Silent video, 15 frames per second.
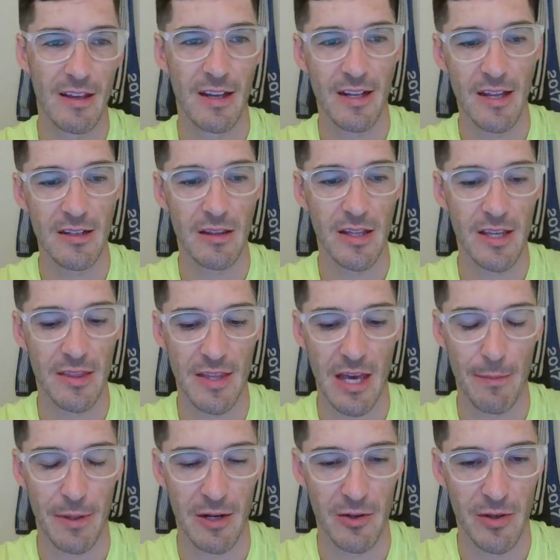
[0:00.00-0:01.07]
Kind of like
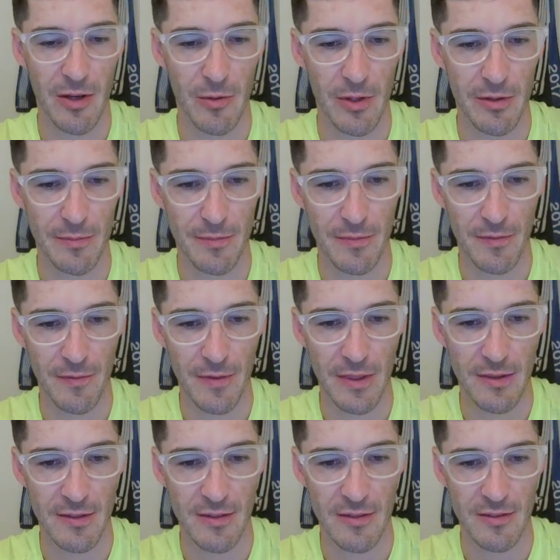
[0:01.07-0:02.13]
that, but I don't know how to
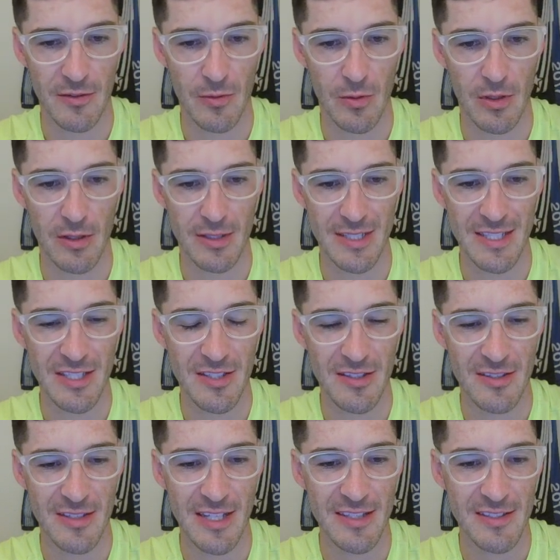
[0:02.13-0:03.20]
fits into the D
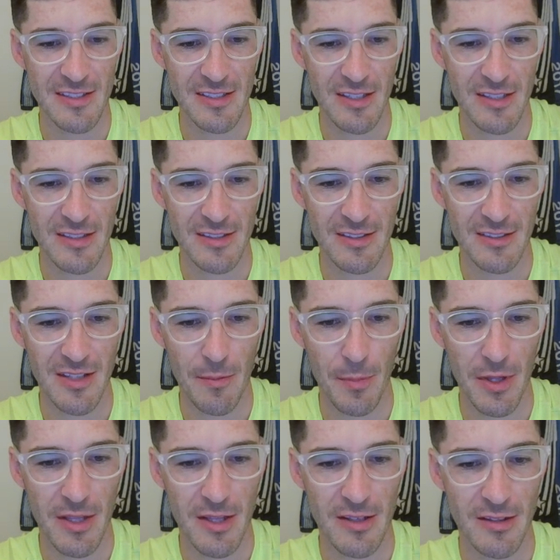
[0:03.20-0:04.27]
disc
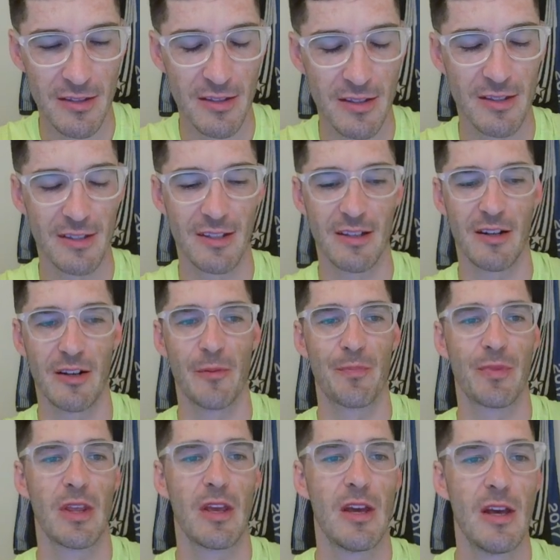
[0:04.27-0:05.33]
something. I don't know.
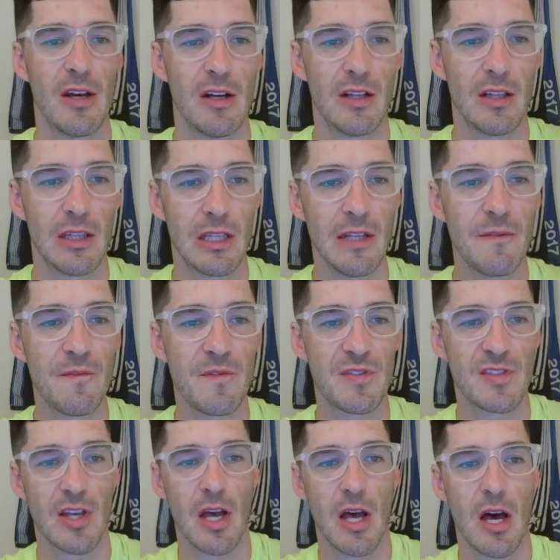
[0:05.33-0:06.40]

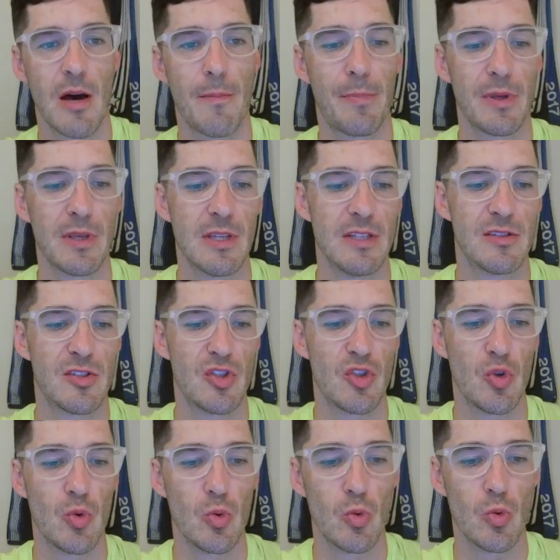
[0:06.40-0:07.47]
Lifts up is
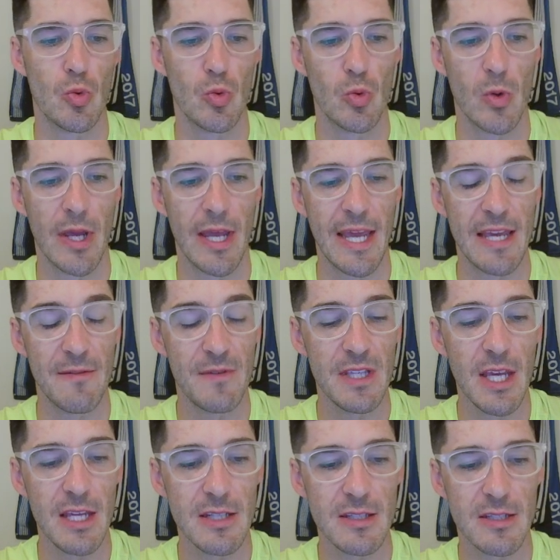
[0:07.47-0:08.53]
to
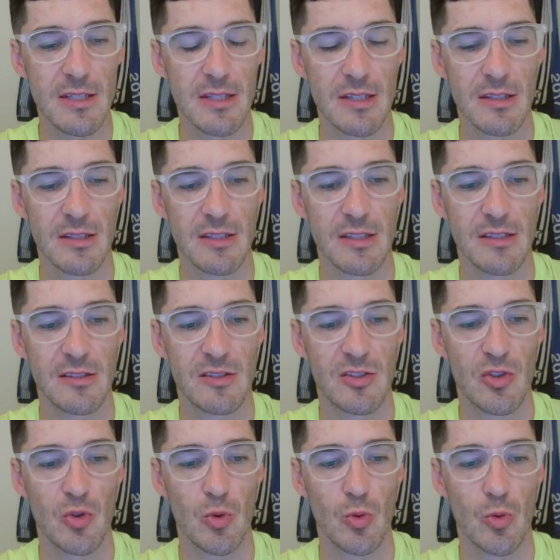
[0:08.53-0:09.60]
aviate, is
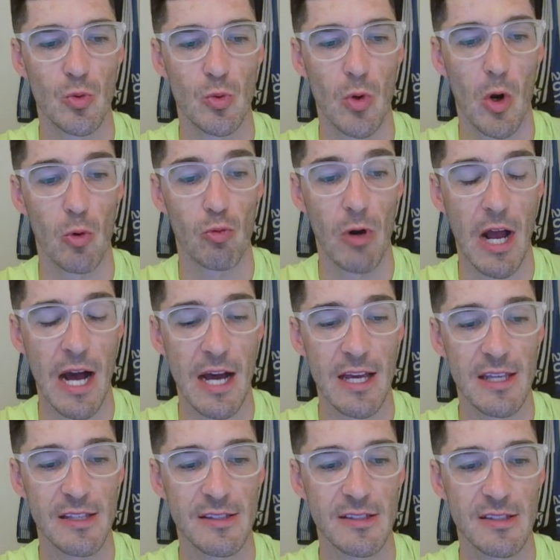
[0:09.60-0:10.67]
to
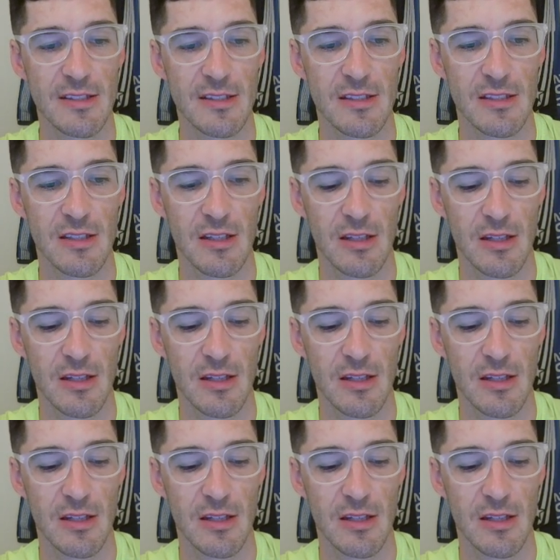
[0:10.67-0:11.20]
arise.